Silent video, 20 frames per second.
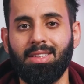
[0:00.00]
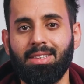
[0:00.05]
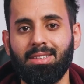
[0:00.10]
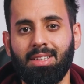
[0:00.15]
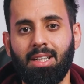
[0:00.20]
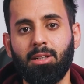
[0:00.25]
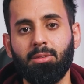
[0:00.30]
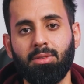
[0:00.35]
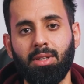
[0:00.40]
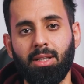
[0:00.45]
That's
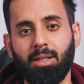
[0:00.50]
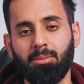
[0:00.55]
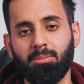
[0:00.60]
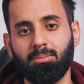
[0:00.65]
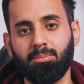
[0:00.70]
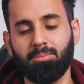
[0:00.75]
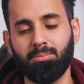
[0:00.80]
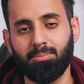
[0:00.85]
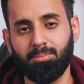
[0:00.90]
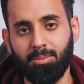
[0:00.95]
kind of like a
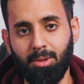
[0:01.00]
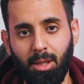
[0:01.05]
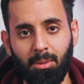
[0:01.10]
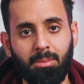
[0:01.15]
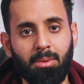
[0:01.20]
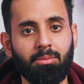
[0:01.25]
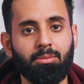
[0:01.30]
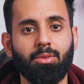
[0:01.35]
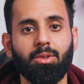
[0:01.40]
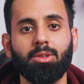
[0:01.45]

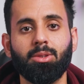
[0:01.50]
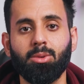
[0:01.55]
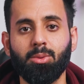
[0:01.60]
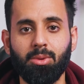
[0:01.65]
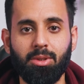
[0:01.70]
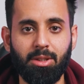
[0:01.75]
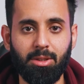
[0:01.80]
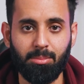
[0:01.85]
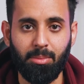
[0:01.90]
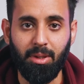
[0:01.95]
problem for
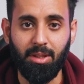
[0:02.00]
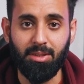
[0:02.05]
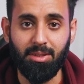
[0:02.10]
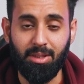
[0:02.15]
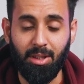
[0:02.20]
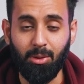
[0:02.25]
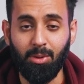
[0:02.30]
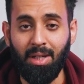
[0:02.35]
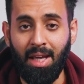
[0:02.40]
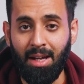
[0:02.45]
students because
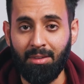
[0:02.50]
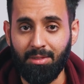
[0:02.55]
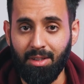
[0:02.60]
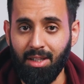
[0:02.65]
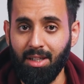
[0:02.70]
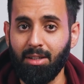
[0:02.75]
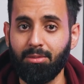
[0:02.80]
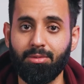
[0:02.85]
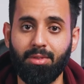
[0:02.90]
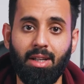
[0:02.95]
they don't have
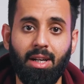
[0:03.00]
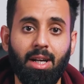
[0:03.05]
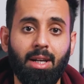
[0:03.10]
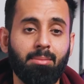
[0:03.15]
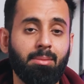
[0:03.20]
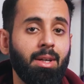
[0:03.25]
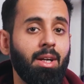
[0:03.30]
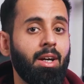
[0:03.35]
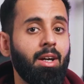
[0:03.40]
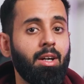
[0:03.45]
enough time